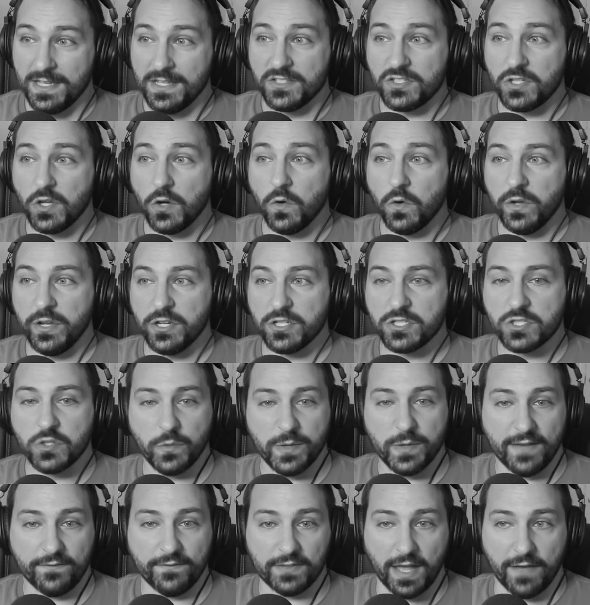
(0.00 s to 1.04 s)
So here's
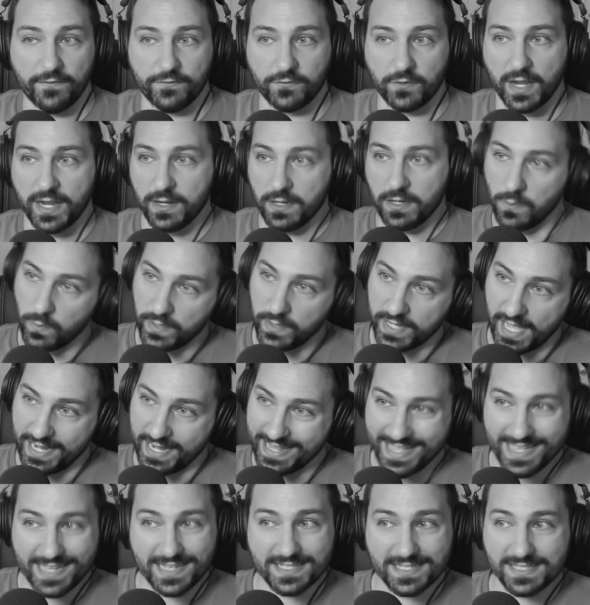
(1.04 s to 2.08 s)
who we have left, right? We got
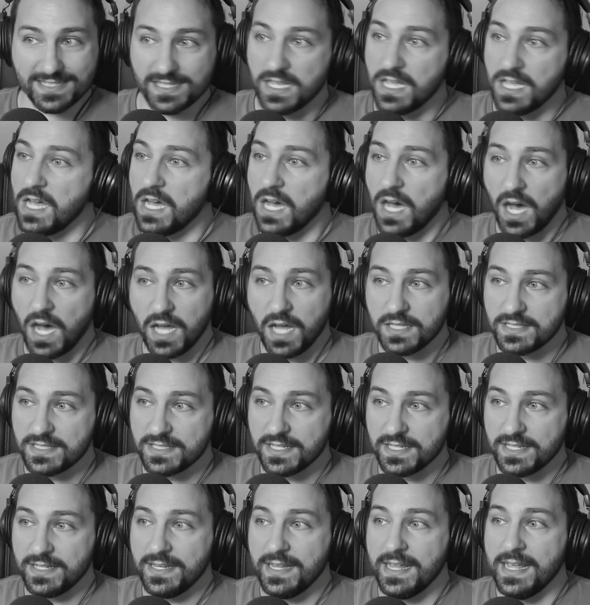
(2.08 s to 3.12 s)
Hicks, yeah.
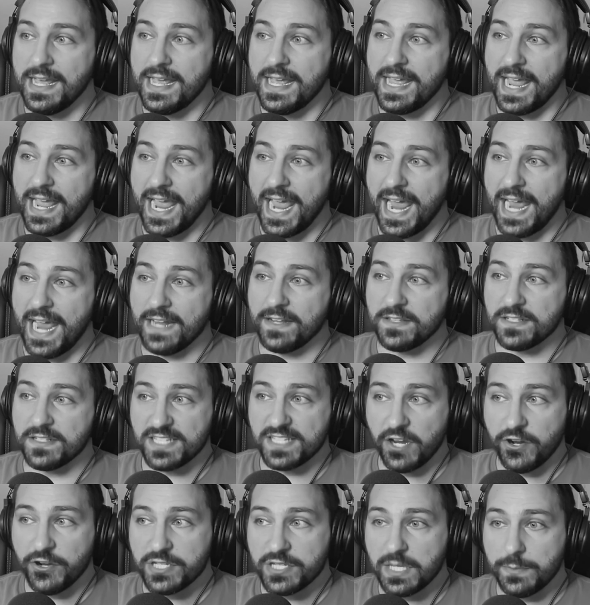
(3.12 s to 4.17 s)
Hudson, and the
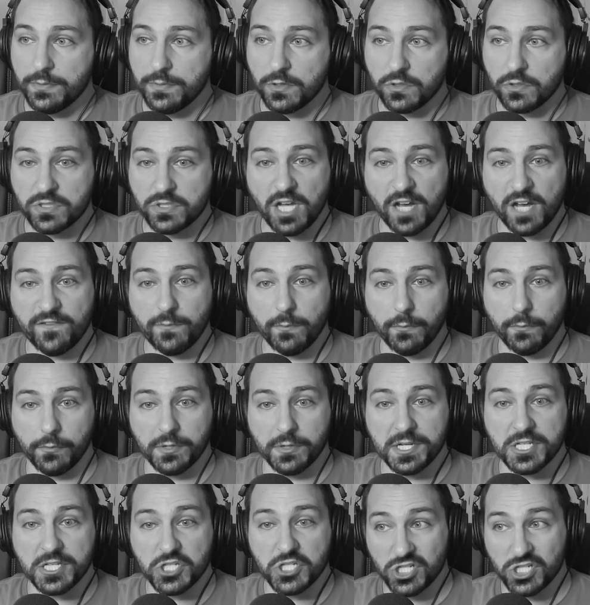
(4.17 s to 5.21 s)
stereotypical tough
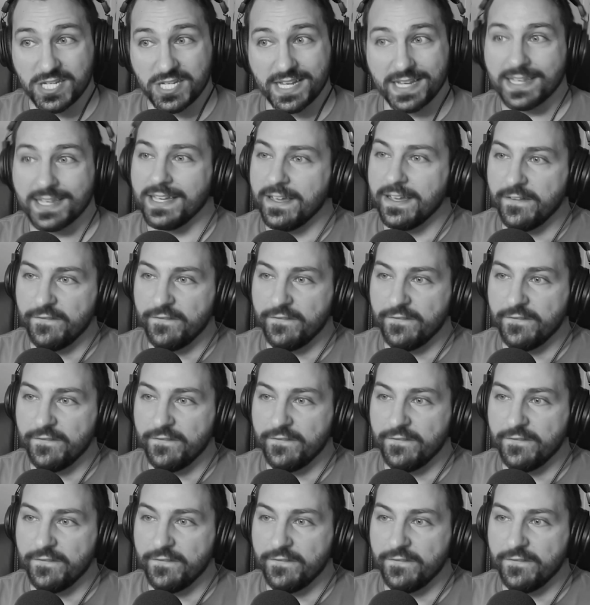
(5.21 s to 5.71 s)
Marine chick,